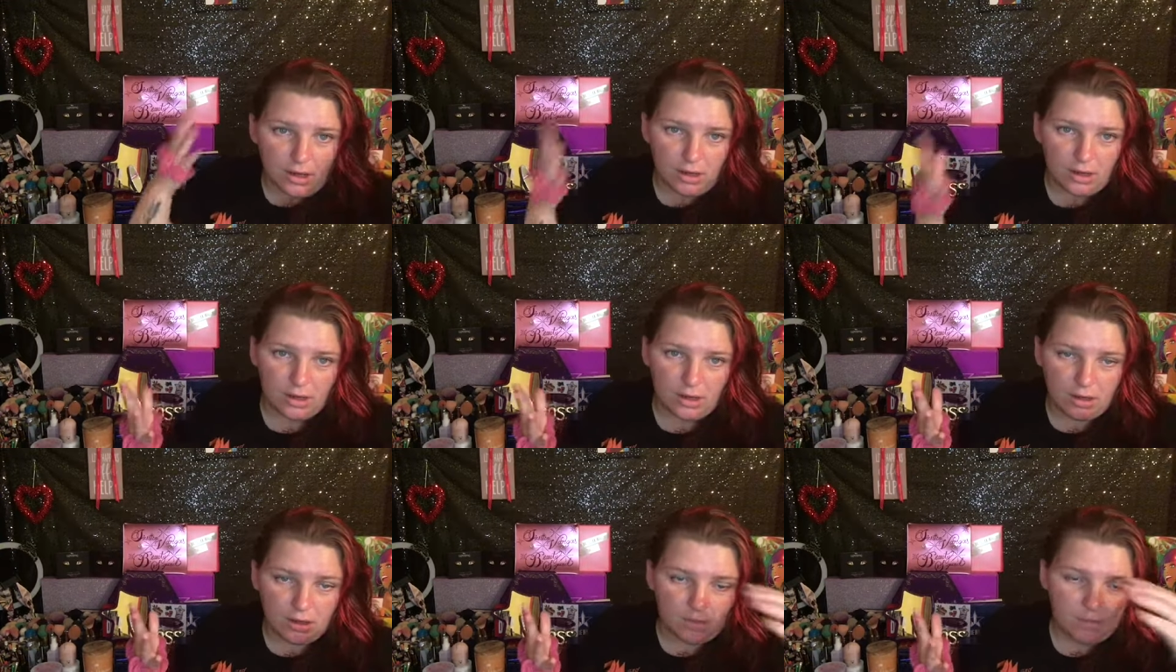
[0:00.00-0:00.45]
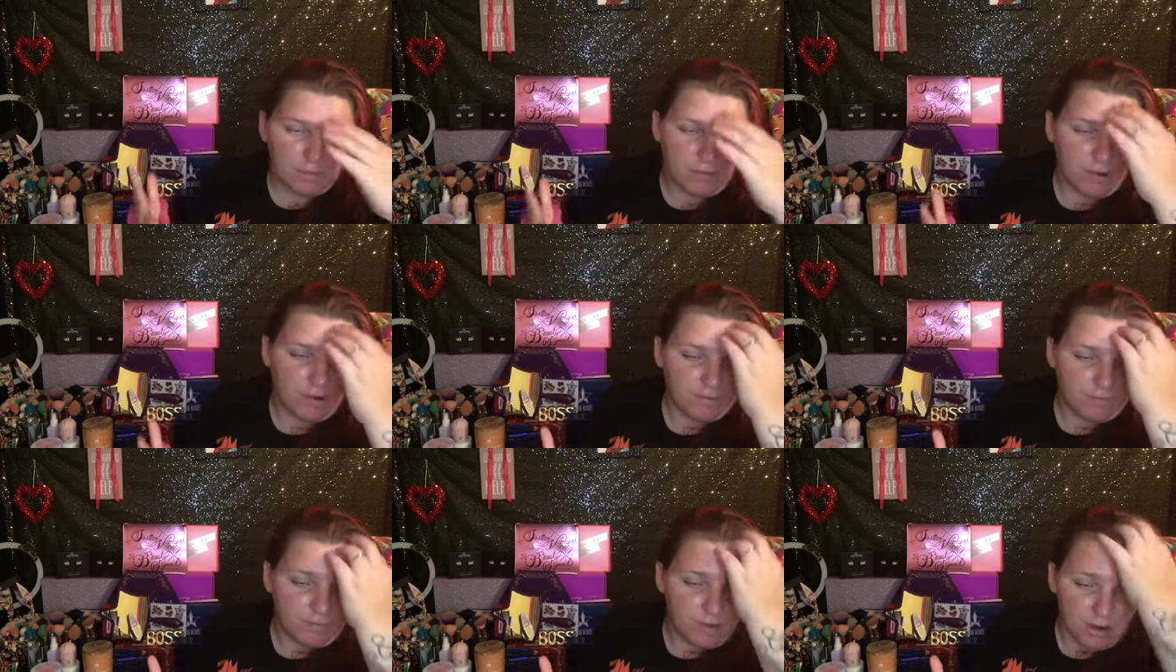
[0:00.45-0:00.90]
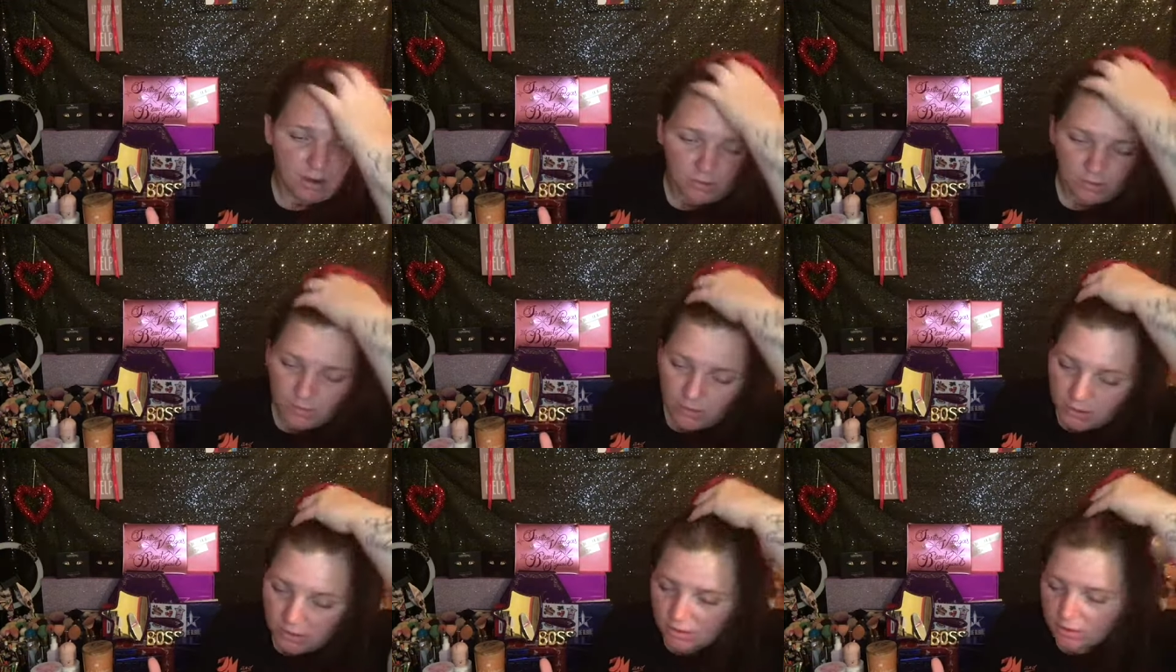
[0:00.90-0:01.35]
of my
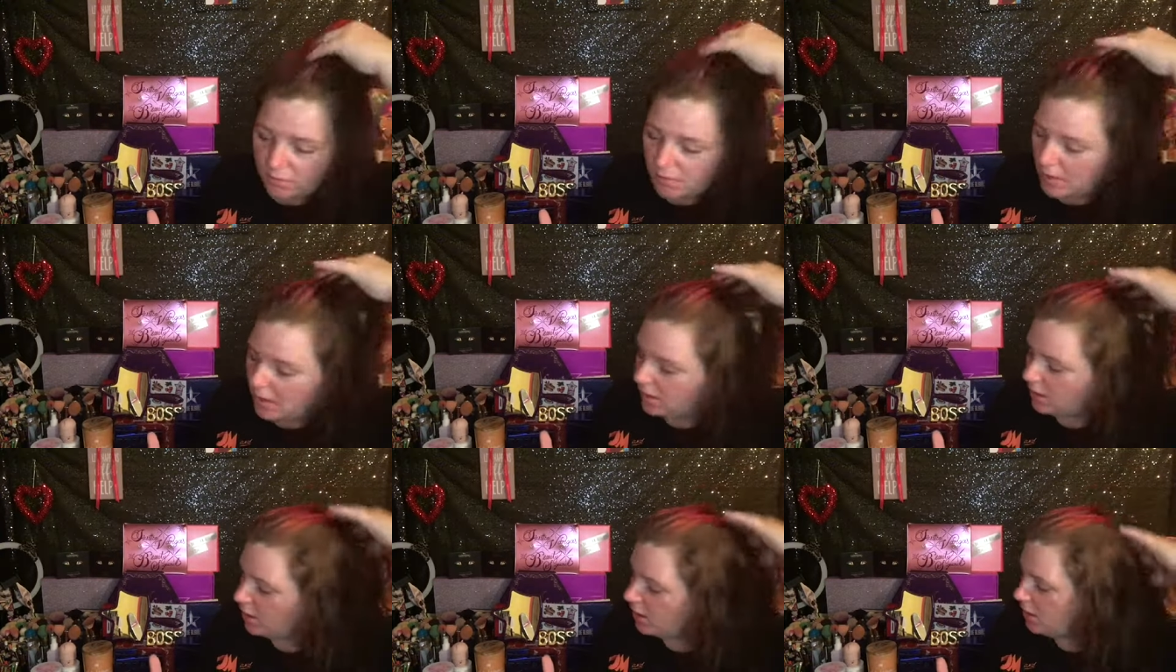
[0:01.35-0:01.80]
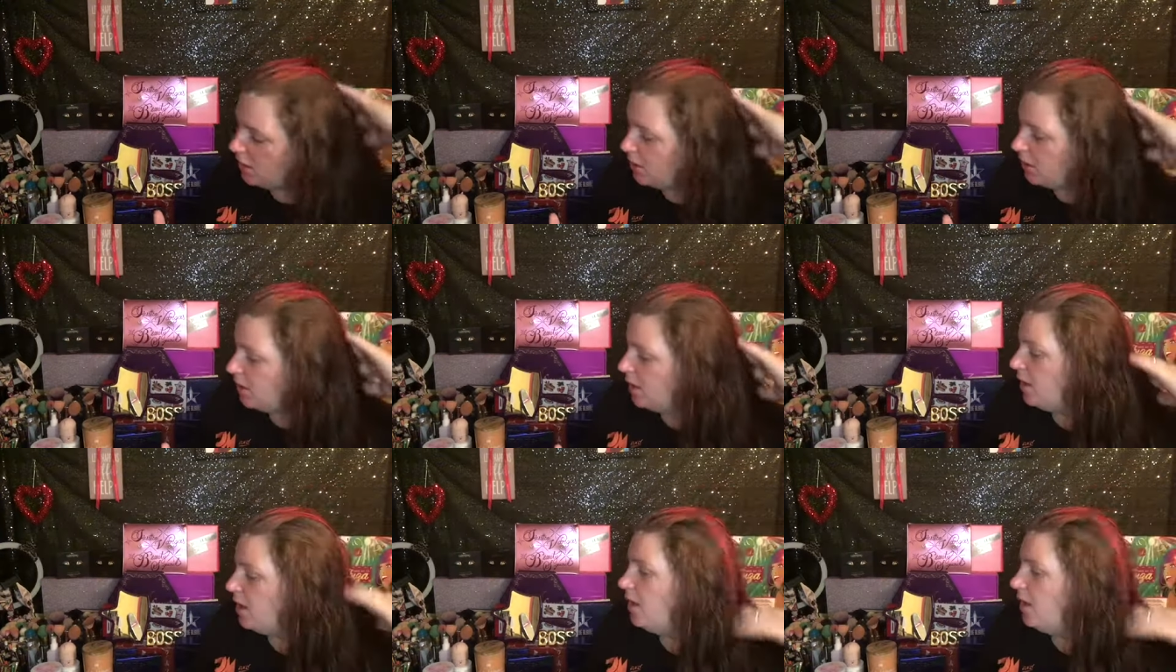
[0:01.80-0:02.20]
followers might learn.